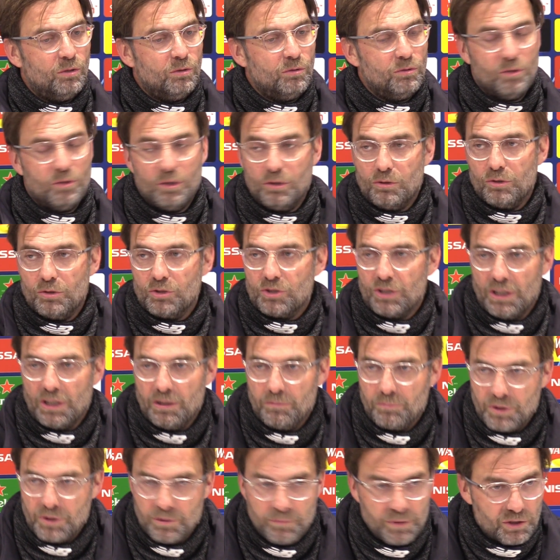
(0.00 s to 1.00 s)
Yeah, you said
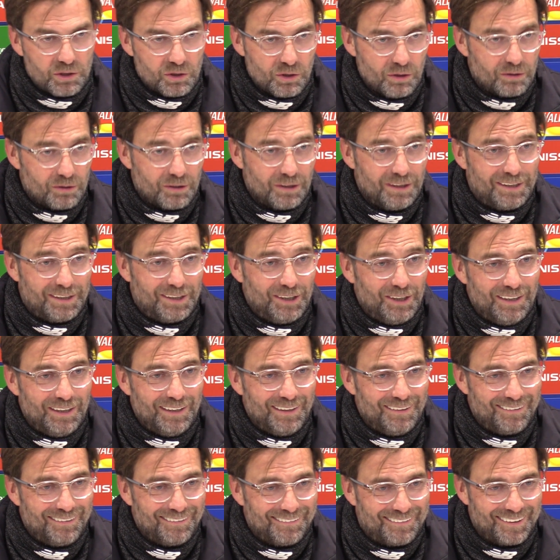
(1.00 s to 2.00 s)
it pretty much already.
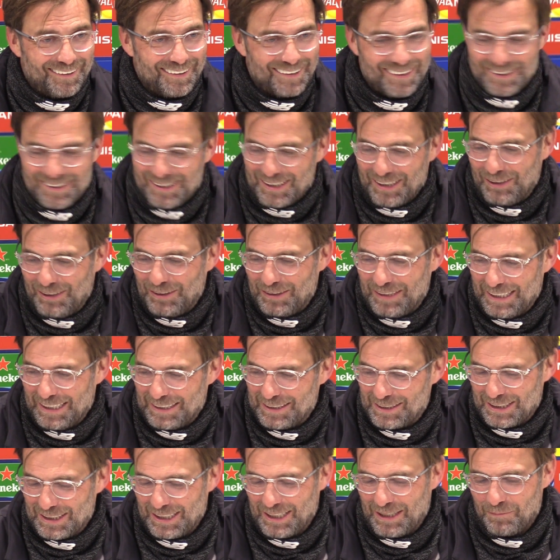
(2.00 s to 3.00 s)
I think so.
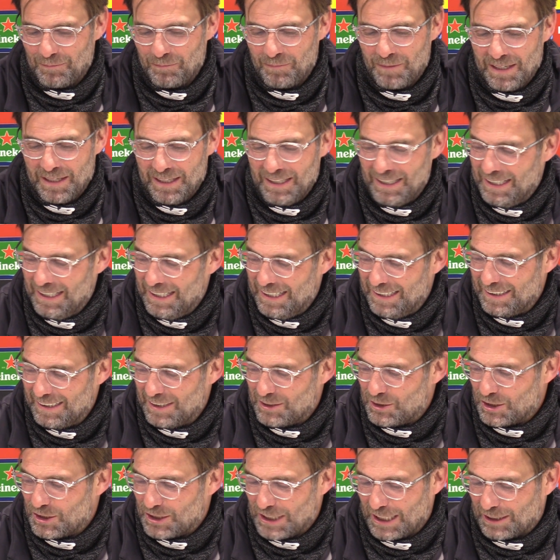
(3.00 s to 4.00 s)
That's
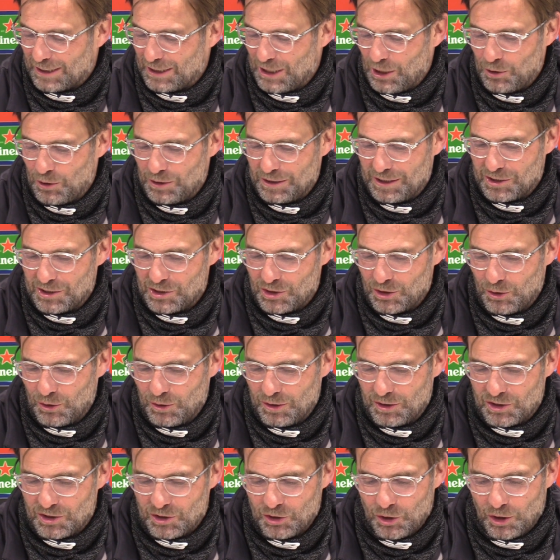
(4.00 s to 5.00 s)
exactly how it is. So
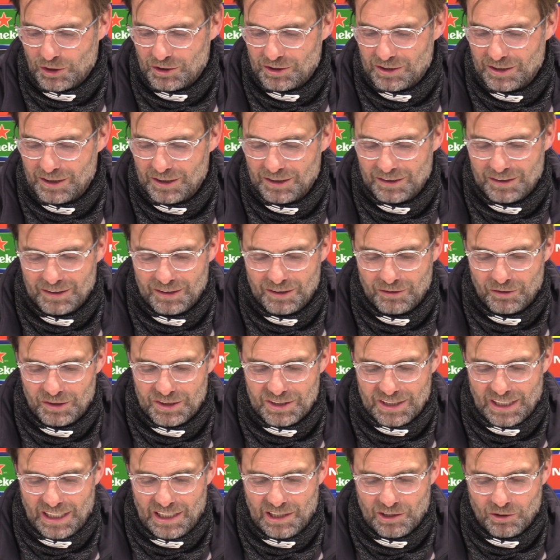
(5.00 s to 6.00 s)
it's not the
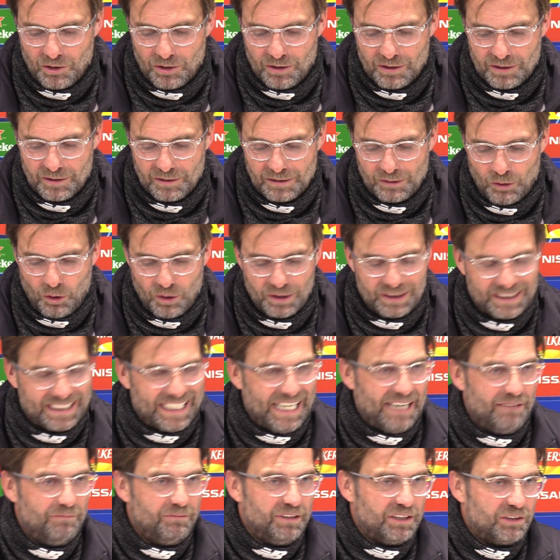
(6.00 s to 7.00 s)
result or the
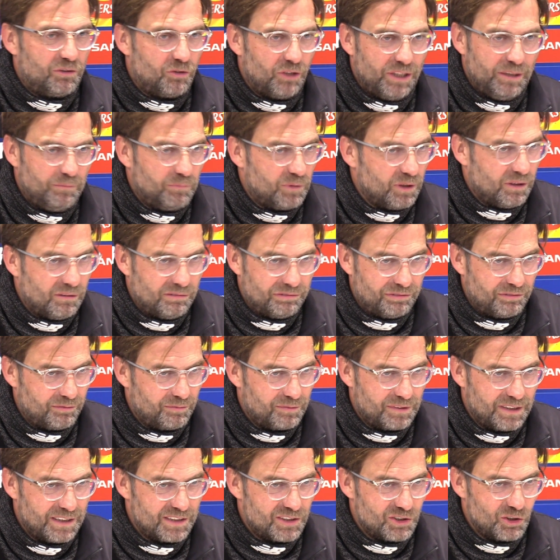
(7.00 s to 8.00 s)
game we dreamed of.
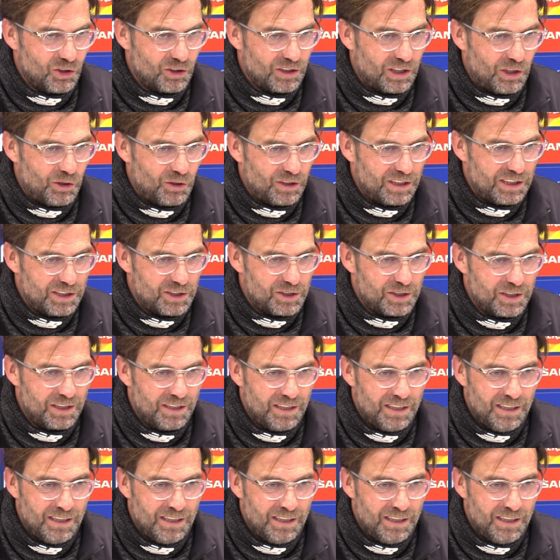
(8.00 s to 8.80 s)
That's not how it is.